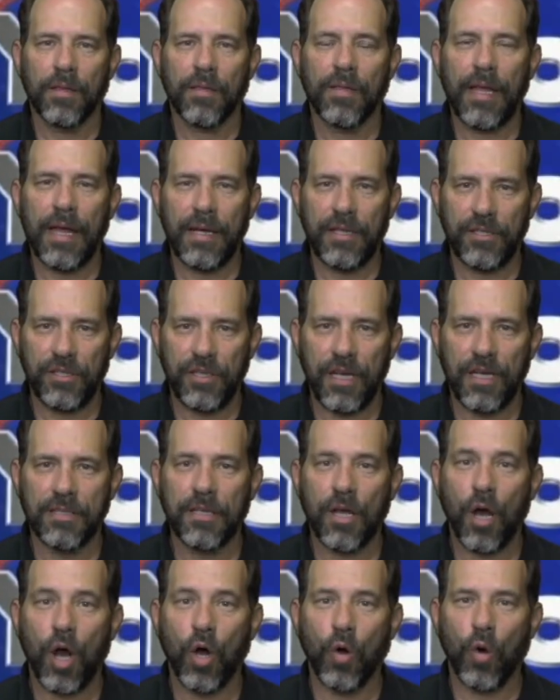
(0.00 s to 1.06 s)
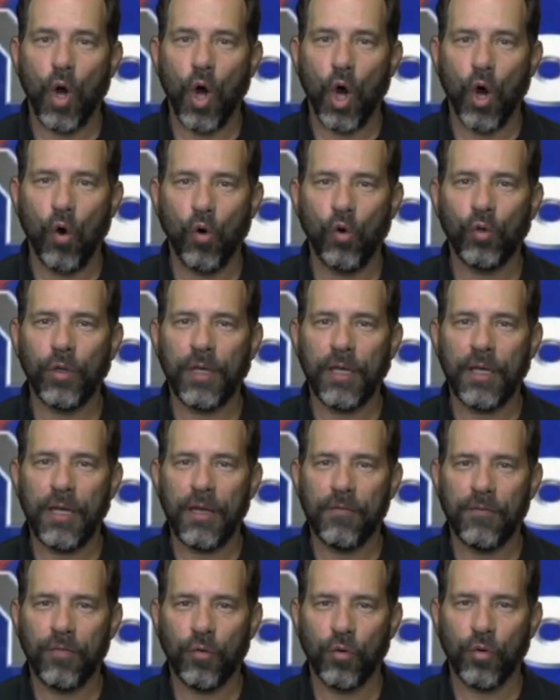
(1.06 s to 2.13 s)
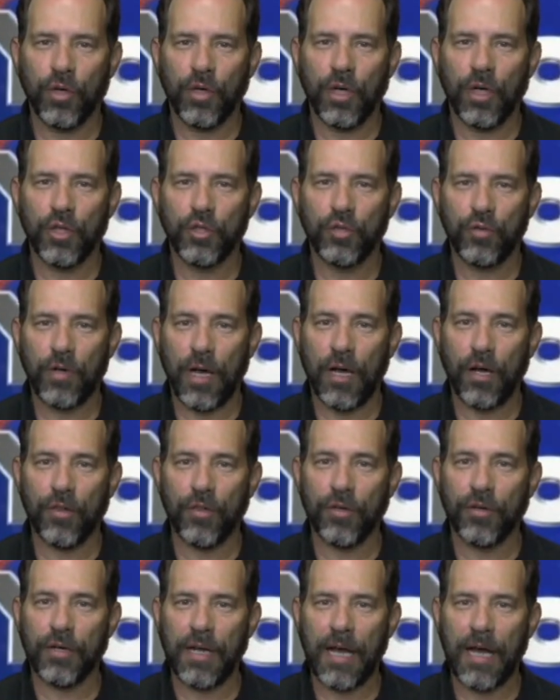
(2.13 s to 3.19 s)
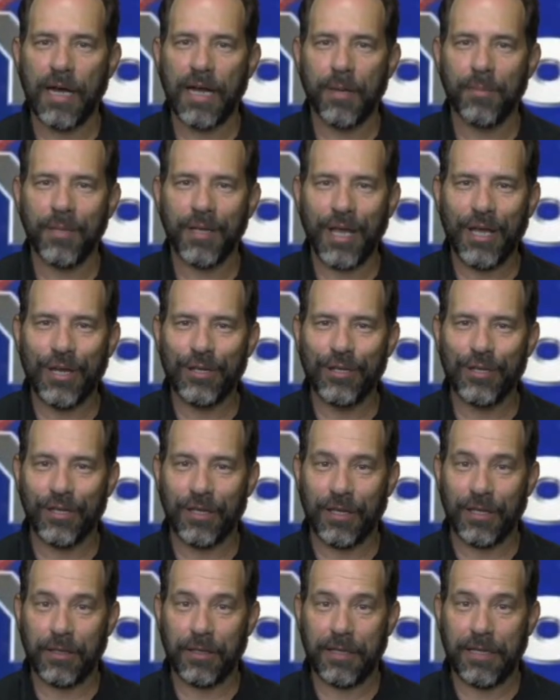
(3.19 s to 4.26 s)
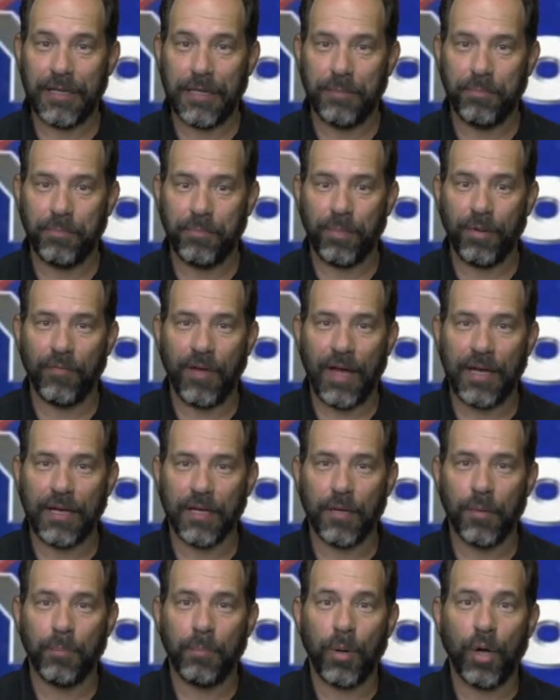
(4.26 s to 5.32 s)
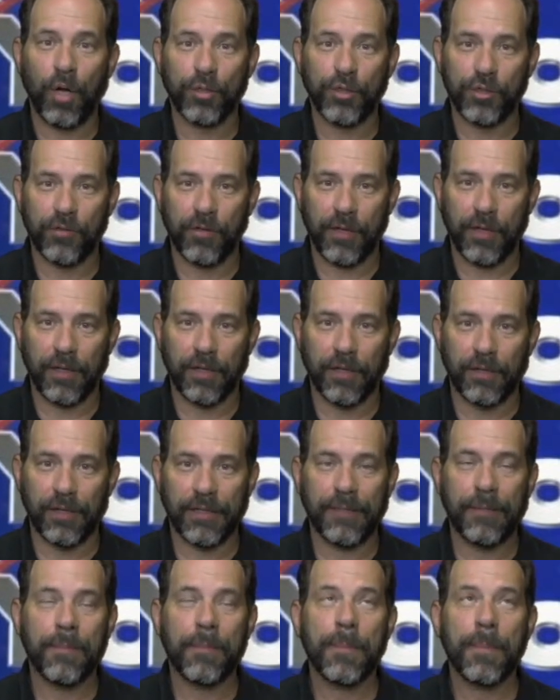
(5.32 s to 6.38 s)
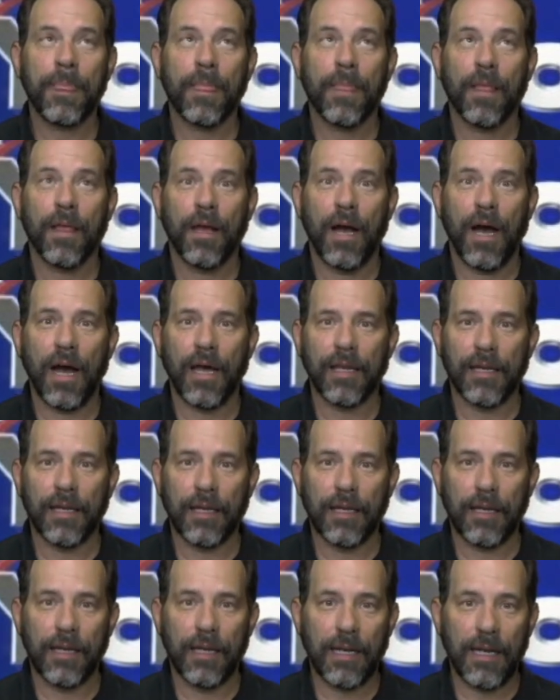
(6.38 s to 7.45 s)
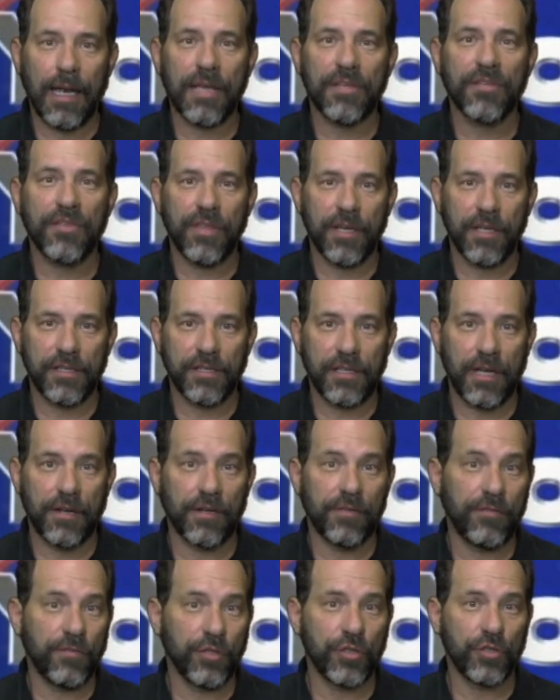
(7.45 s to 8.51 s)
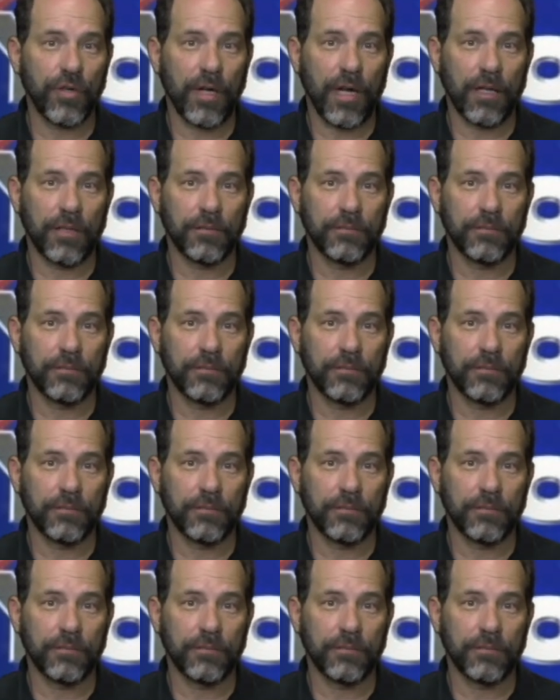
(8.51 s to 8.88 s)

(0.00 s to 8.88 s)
That is yes, only for a trial. They're not obligated to provide it compulsorily unless they set it for trial.